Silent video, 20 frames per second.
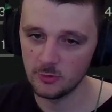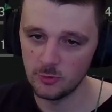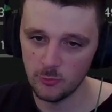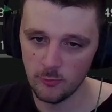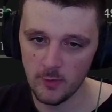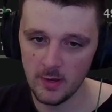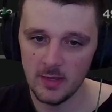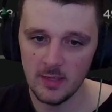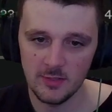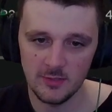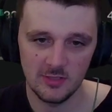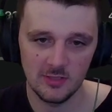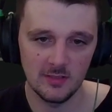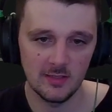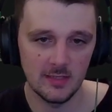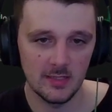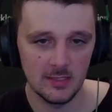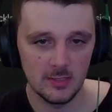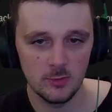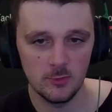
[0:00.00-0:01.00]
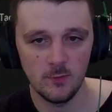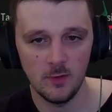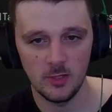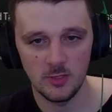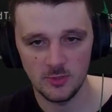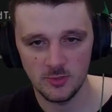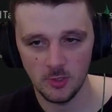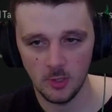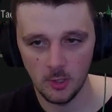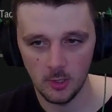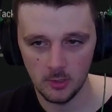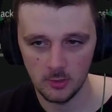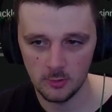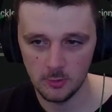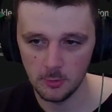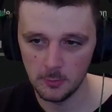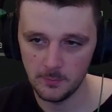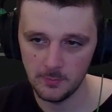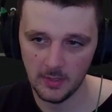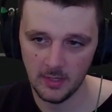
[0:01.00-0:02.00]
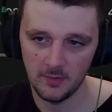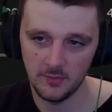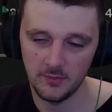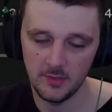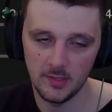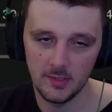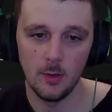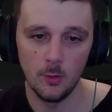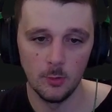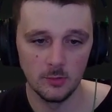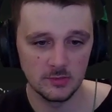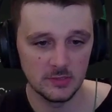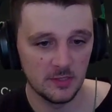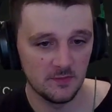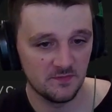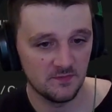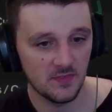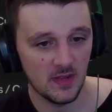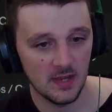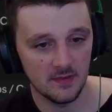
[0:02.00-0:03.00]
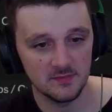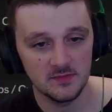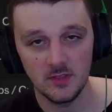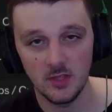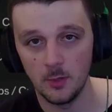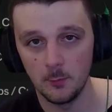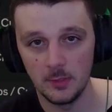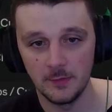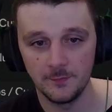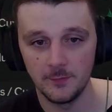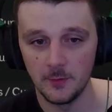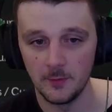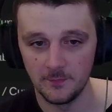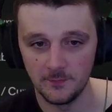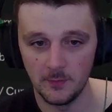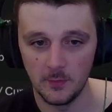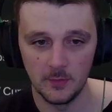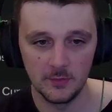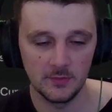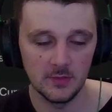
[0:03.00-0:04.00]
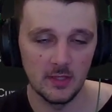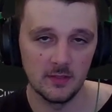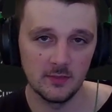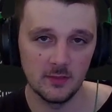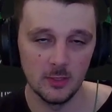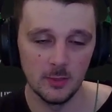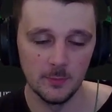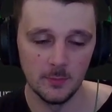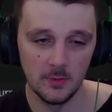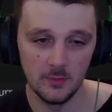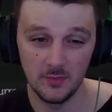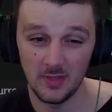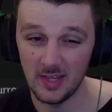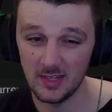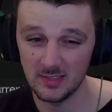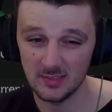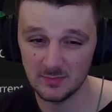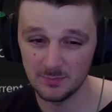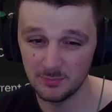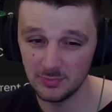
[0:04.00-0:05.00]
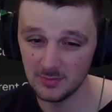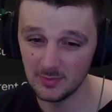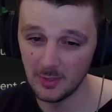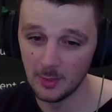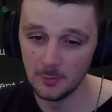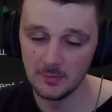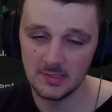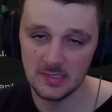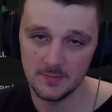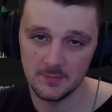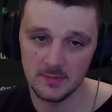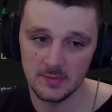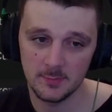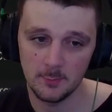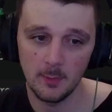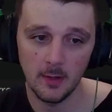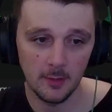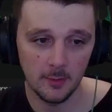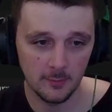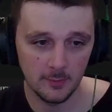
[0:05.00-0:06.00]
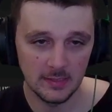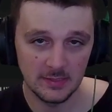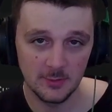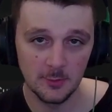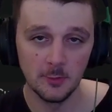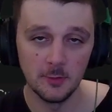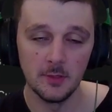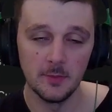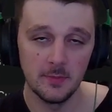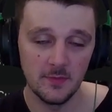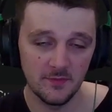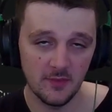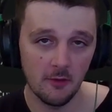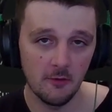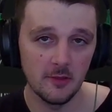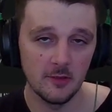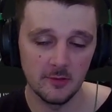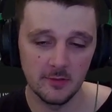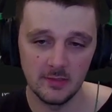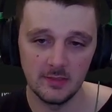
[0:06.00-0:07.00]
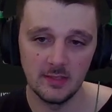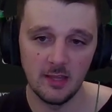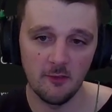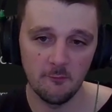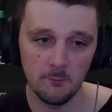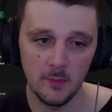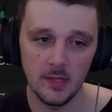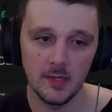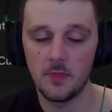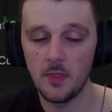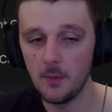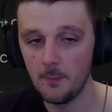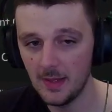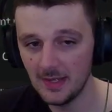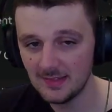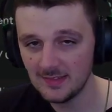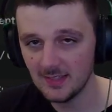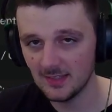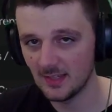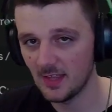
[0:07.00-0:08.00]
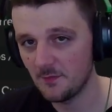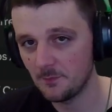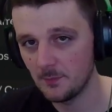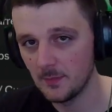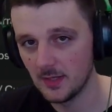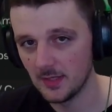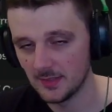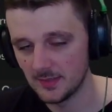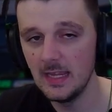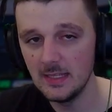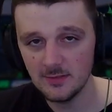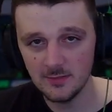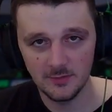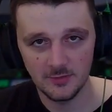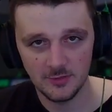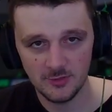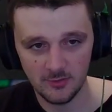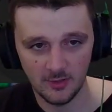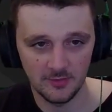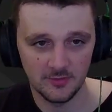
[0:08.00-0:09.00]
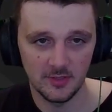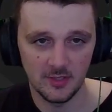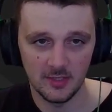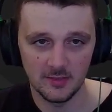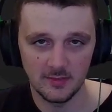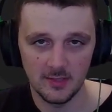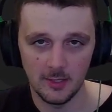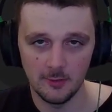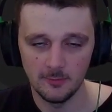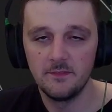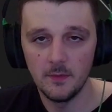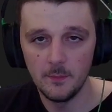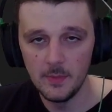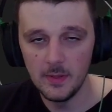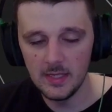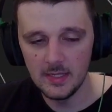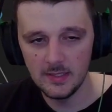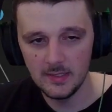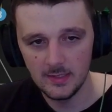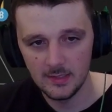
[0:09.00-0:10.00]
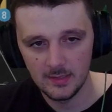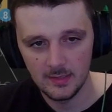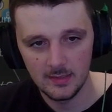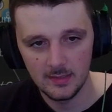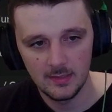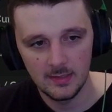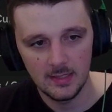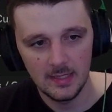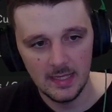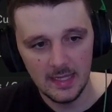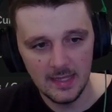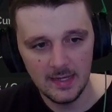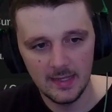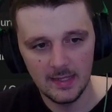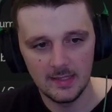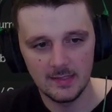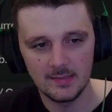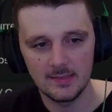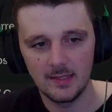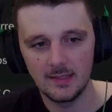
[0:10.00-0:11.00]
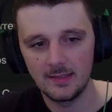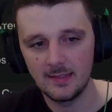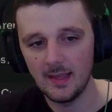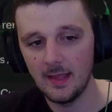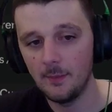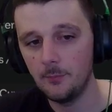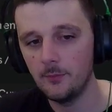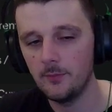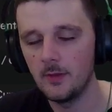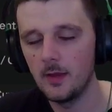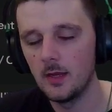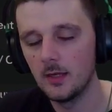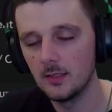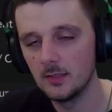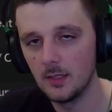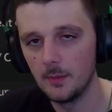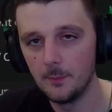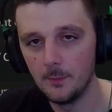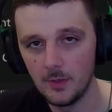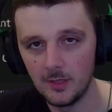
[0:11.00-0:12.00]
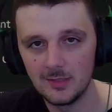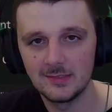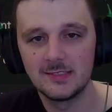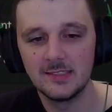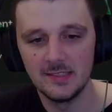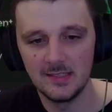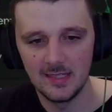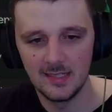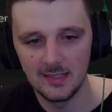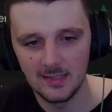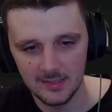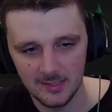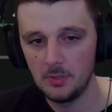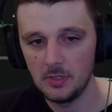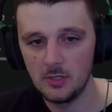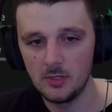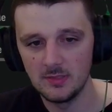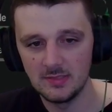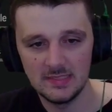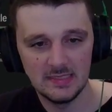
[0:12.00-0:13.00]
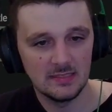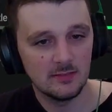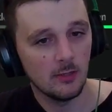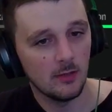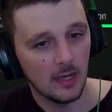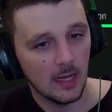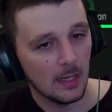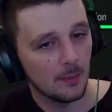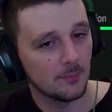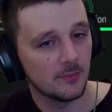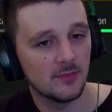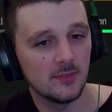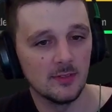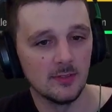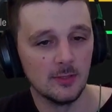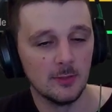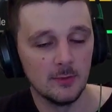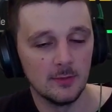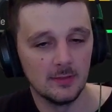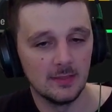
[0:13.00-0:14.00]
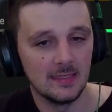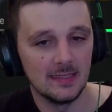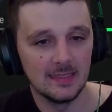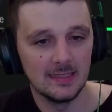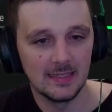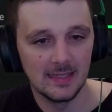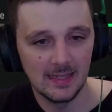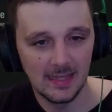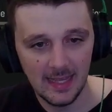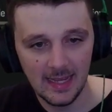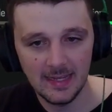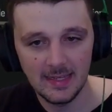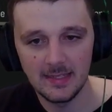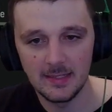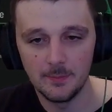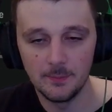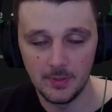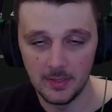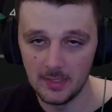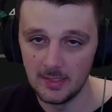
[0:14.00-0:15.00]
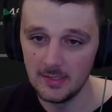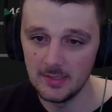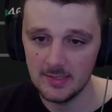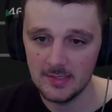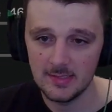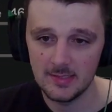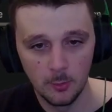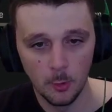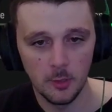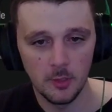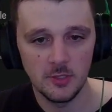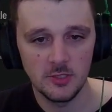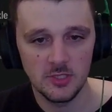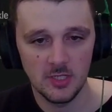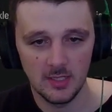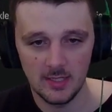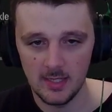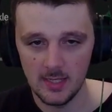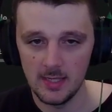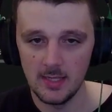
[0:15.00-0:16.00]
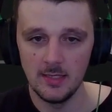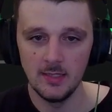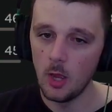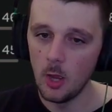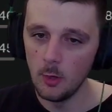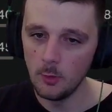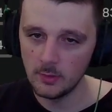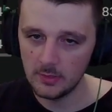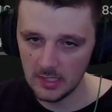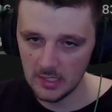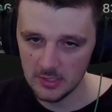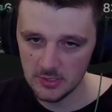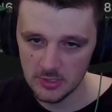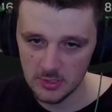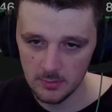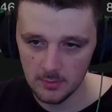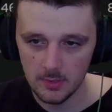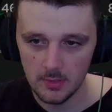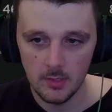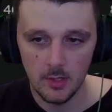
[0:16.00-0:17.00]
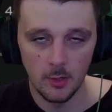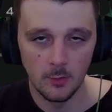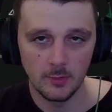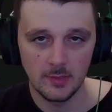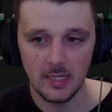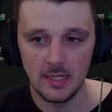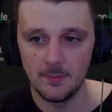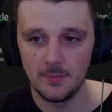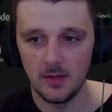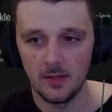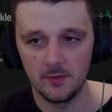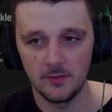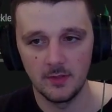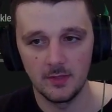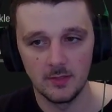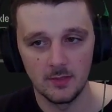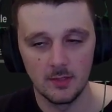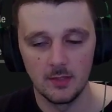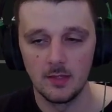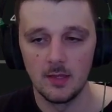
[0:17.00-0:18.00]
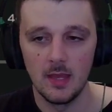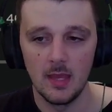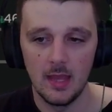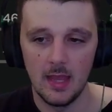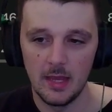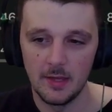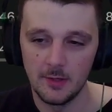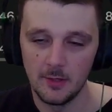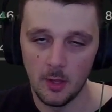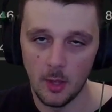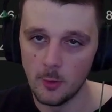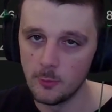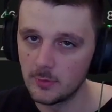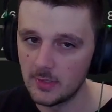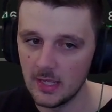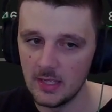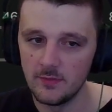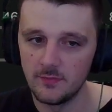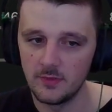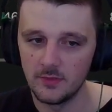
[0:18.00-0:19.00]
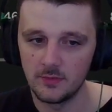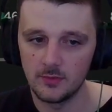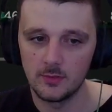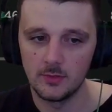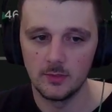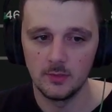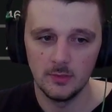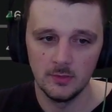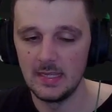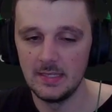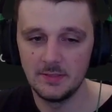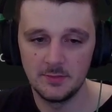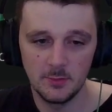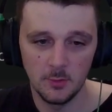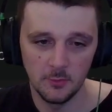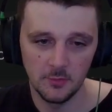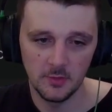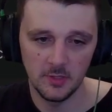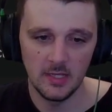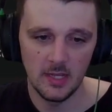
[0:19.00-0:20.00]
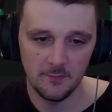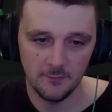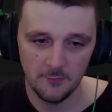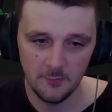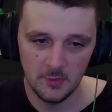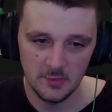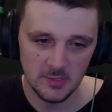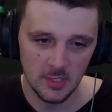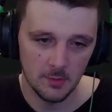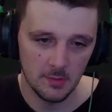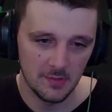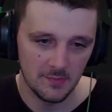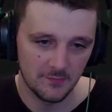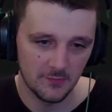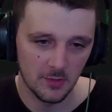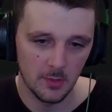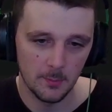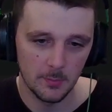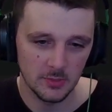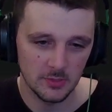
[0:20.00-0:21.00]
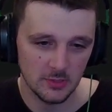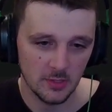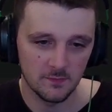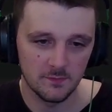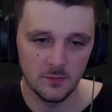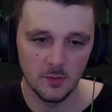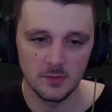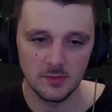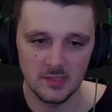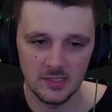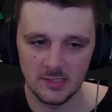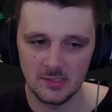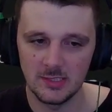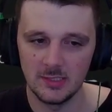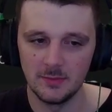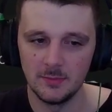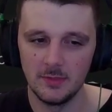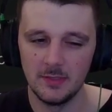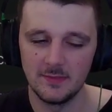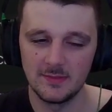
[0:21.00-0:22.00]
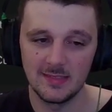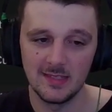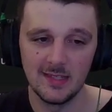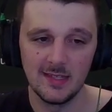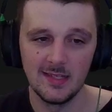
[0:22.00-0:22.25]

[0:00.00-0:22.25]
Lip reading: great agility, great shot, good passing. Also 5-star weak foot, 4-star skill moves, explosive as well. He's going to be very good in left mid. The meta left mid isn't Trossard though. For me, it is Gabriel Martinelli because he's got absolutely lightning pace, good agility, okay shooting, okay passing, and an okay physical. He doesn't have 3-star weak foot, but he's got 4-star skill moves.